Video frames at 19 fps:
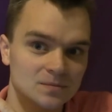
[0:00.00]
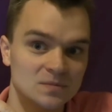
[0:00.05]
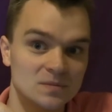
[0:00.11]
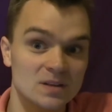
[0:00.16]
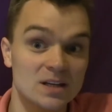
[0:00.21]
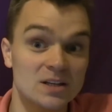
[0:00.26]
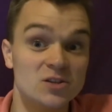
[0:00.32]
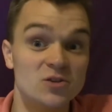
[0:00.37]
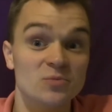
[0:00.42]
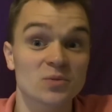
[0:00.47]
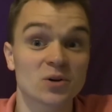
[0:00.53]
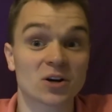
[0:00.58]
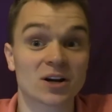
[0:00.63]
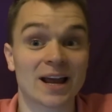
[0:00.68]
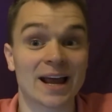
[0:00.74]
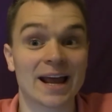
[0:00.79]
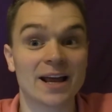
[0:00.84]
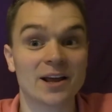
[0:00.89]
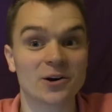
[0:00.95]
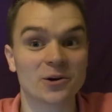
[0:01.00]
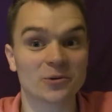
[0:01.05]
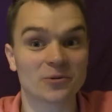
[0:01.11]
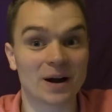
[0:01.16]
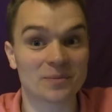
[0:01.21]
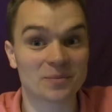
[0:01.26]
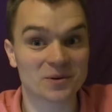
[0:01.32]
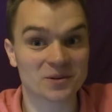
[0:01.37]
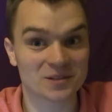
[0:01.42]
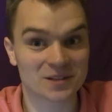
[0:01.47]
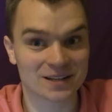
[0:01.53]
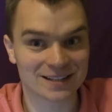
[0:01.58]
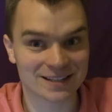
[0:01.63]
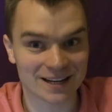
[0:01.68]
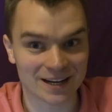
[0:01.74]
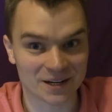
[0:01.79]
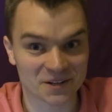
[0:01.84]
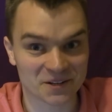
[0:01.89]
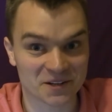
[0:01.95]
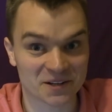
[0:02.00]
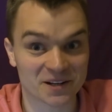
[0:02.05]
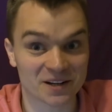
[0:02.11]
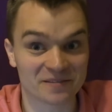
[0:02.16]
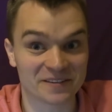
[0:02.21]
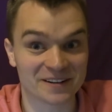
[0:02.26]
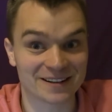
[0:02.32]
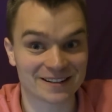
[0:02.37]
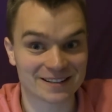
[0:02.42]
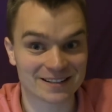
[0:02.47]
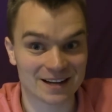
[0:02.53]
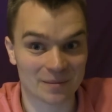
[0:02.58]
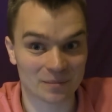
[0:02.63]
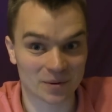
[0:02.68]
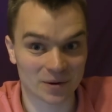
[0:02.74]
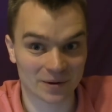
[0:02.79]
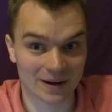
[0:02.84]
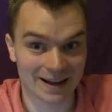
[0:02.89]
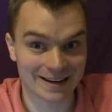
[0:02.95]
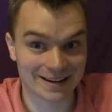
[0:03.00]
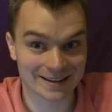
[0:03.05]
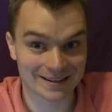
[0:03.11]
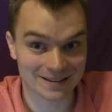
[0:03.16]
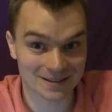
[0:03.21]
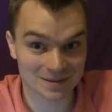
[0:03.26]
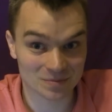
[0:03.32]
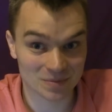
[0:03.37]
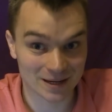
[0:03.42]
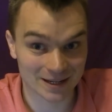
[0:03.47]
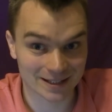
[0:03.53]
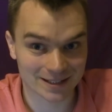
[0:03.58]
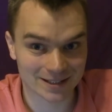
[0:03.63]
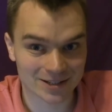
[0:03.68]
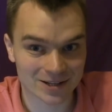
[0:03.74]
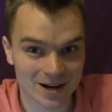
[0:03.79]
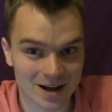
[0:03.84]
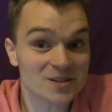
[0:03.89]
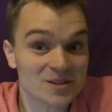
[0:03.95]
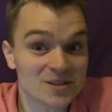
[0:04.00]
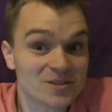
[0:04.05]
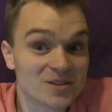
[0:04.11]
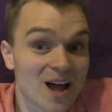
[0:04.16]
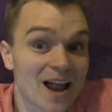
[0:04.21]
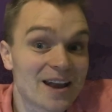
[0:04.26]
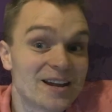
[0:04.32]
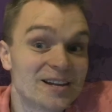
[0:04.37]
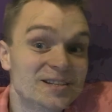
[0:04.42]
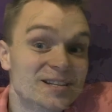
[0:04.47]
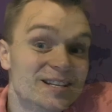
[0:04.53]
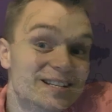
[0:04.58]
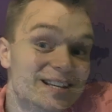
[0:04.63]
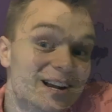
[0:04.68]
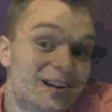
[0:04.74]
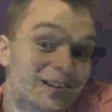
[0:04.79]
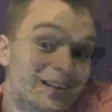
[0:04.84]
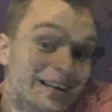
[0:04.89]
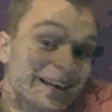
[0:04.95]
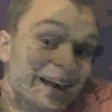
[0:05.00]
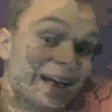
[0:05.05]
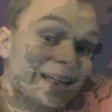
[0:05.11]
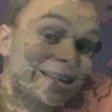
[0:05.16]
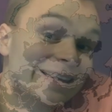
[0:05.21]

is a Mercator representation of an extemporaneous speech. It's not necessarily a